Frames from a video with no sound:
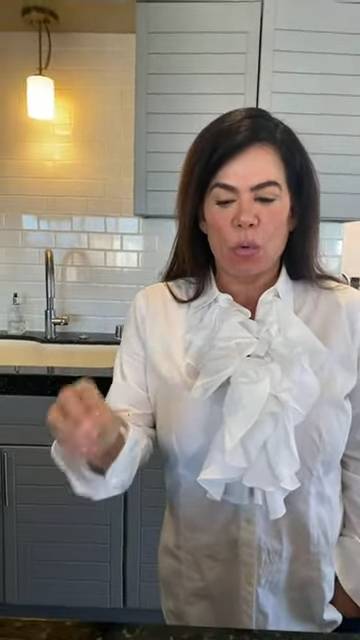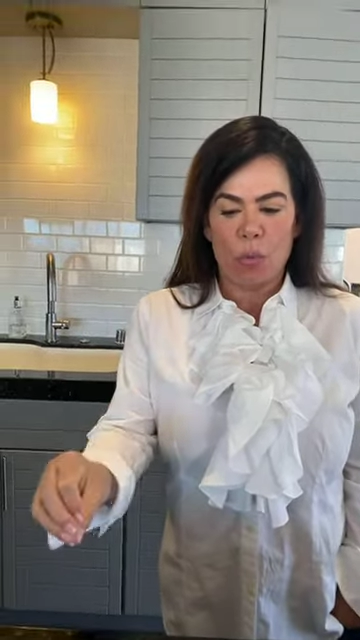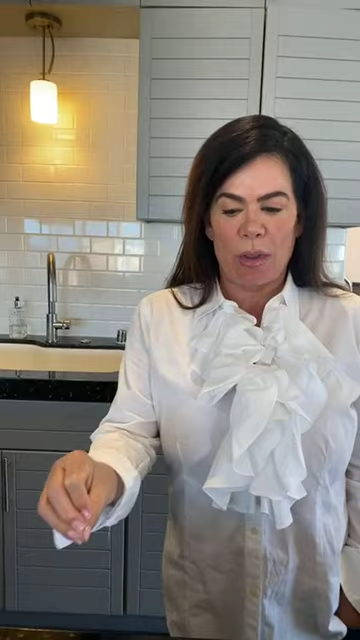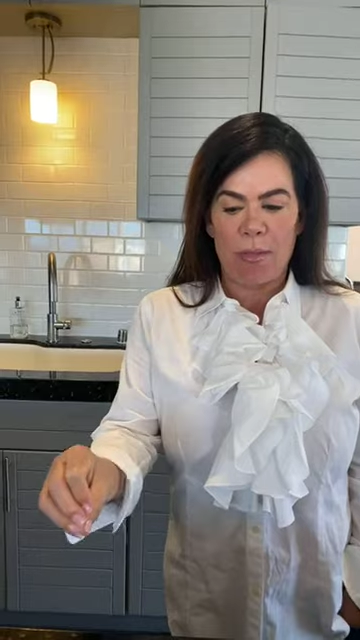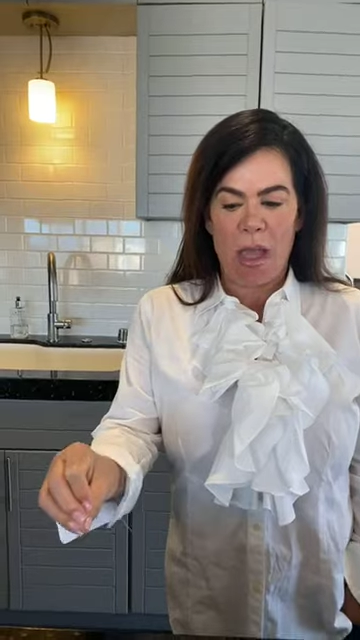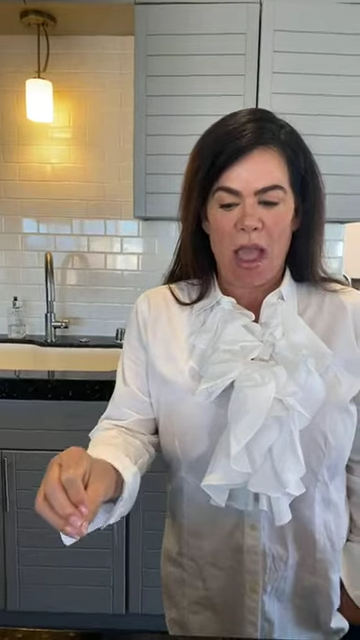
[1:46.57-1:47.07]

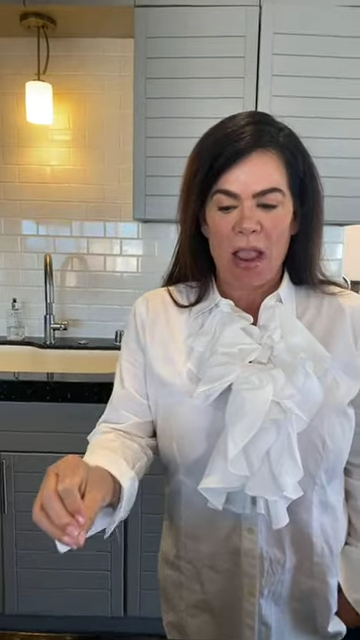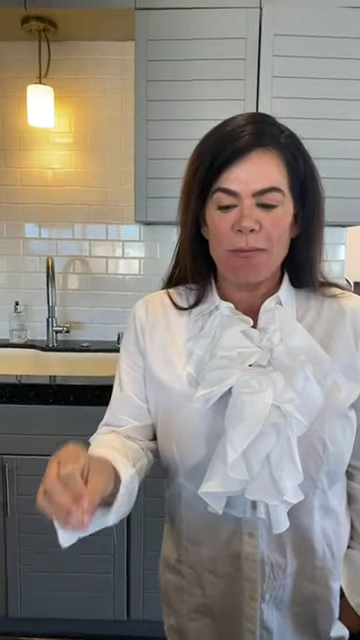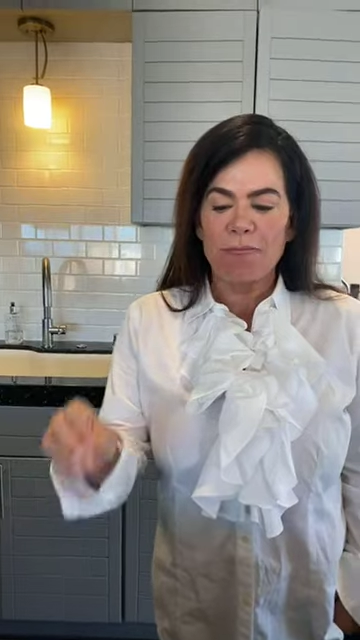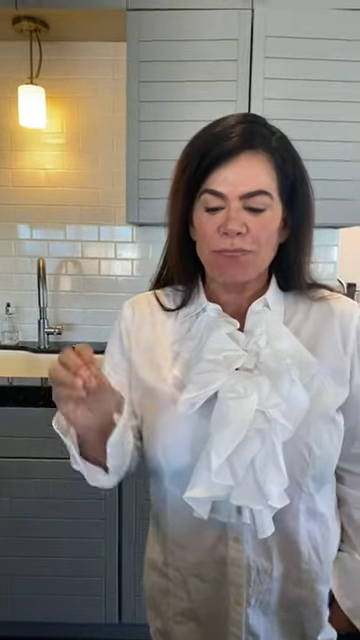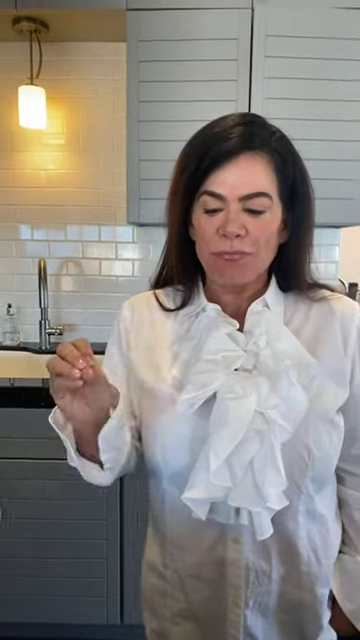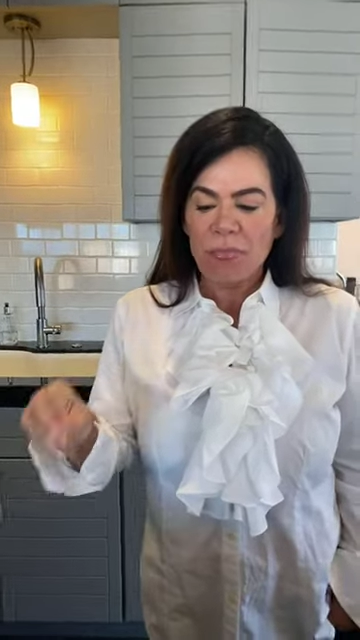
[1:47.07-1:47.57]

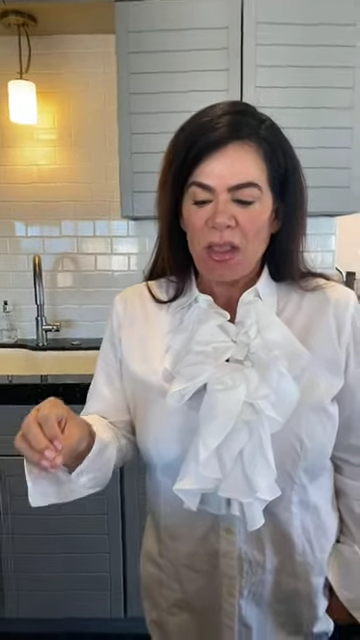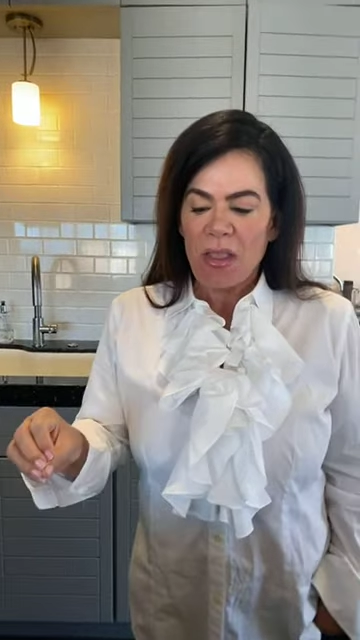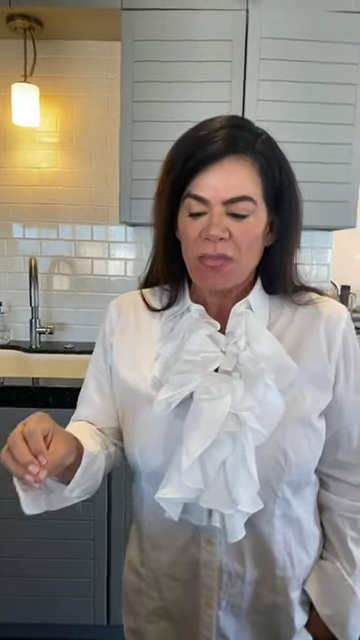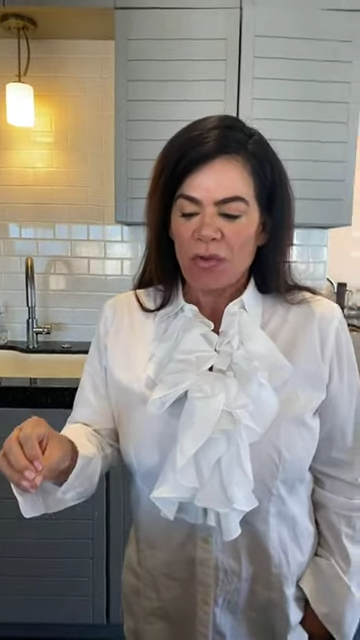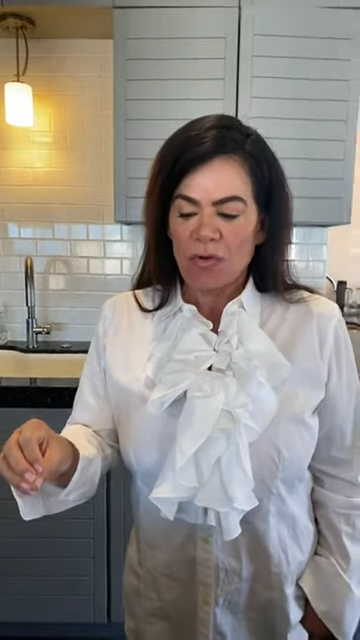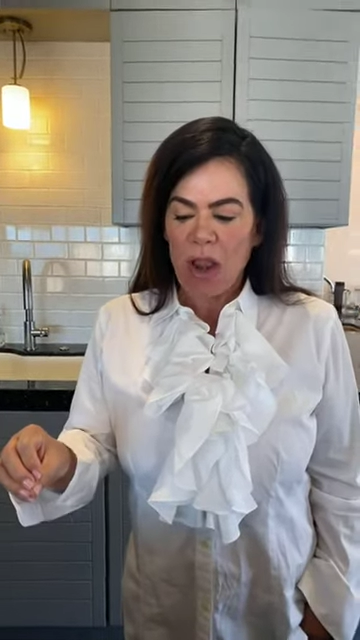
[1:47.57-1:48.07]

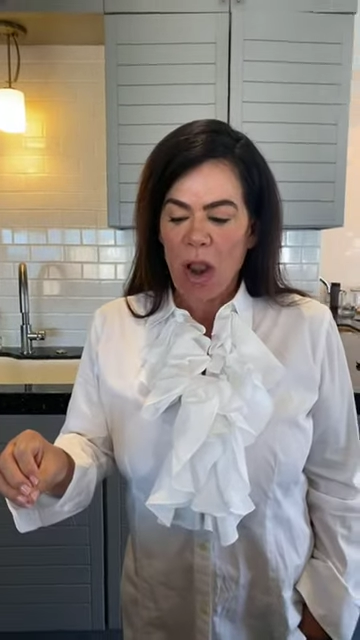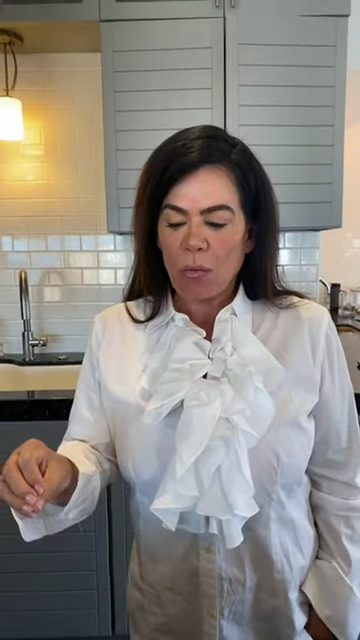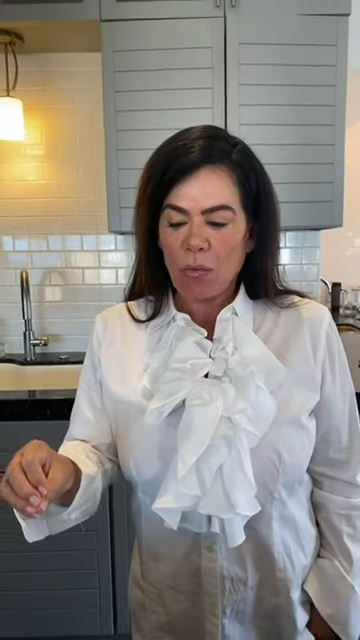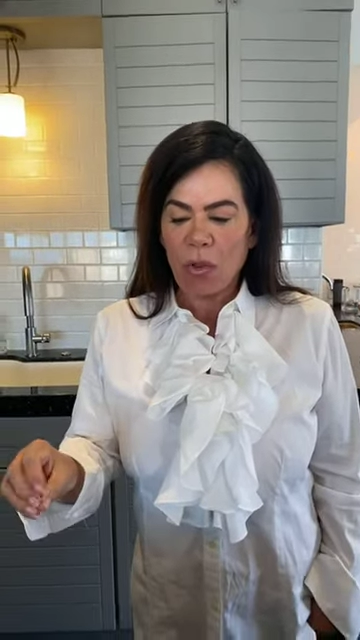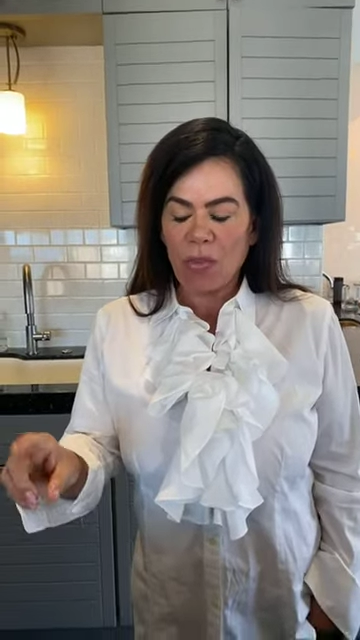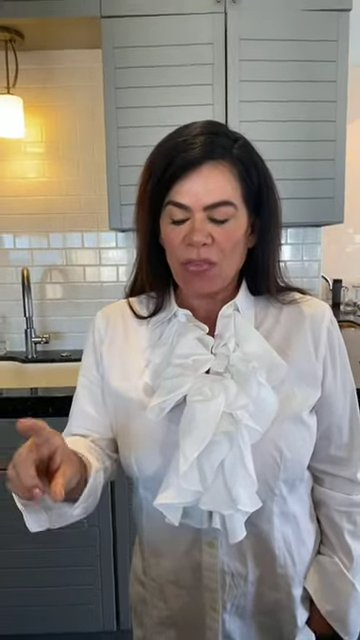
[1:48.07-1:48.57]
ribeye. They're not
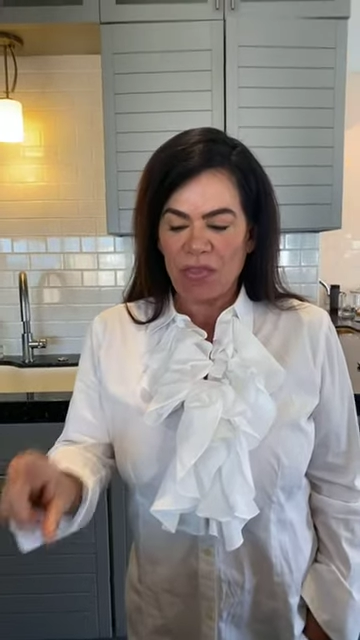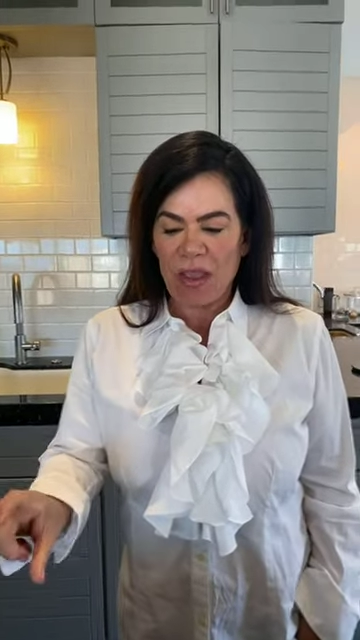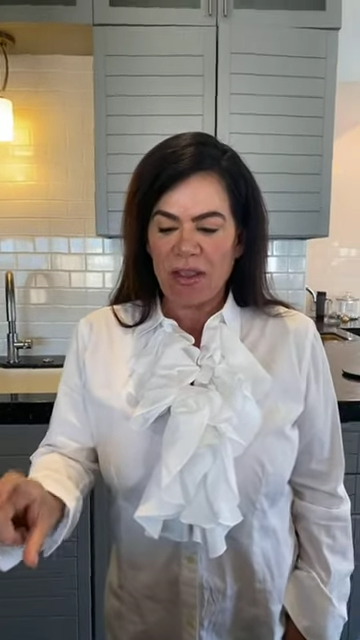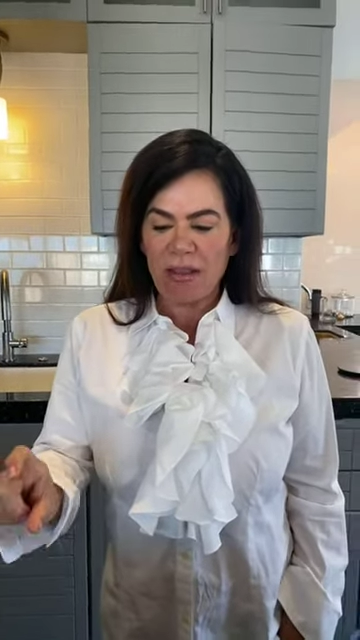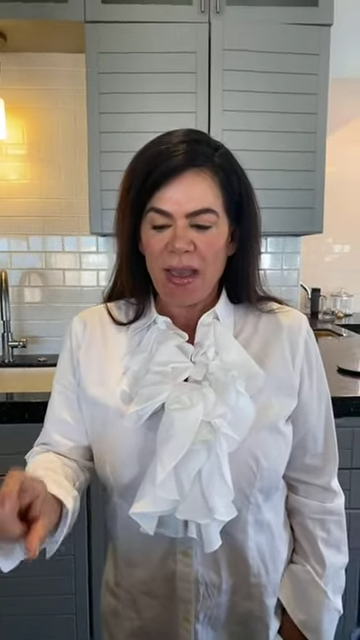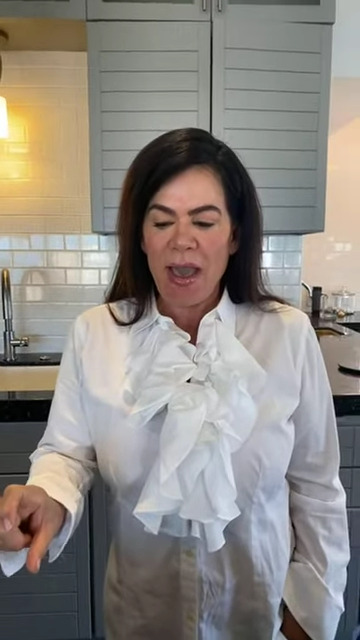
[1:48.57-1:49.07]
real
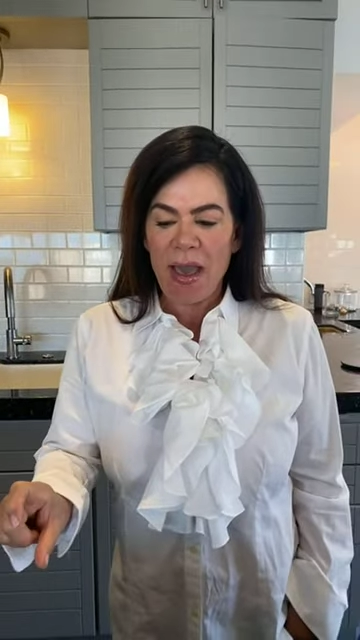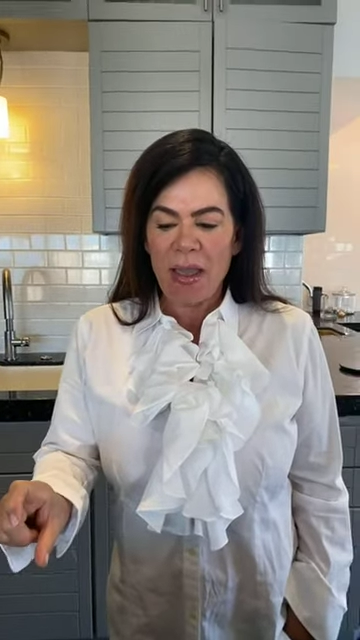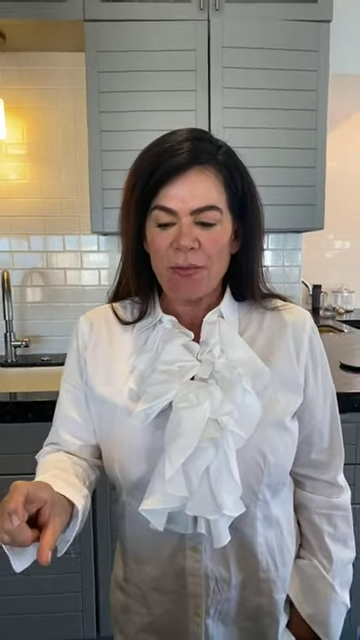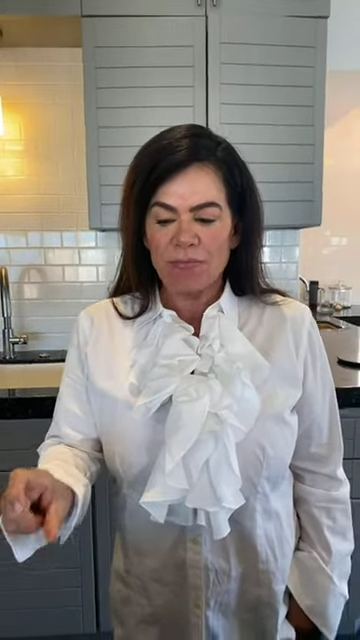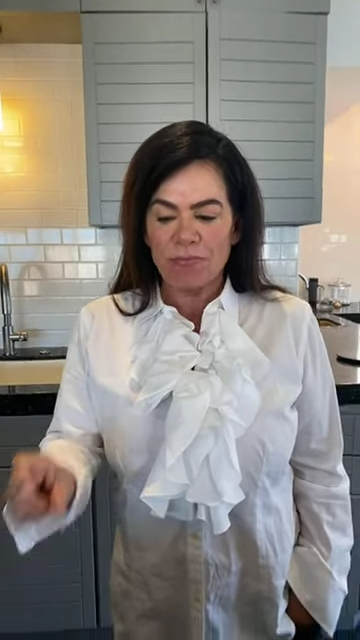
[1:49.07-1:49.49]
thick cut.